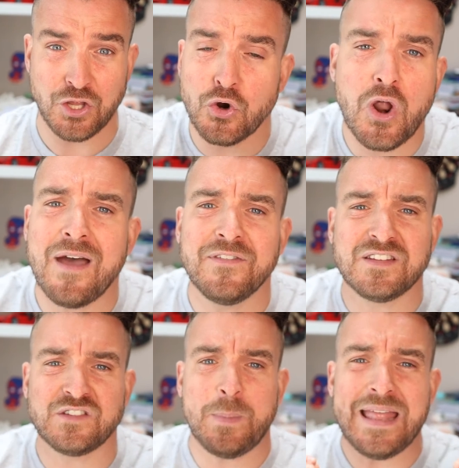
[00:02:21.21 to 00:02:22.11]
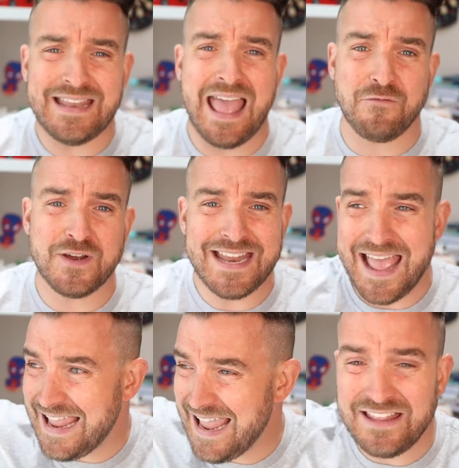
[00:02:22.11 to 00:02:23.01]
You're not having to spend every
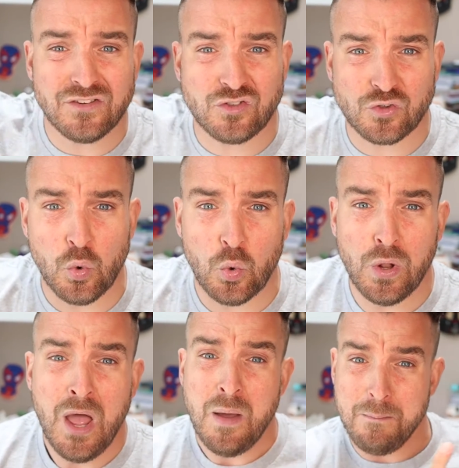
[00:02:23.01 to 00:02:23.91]
day in school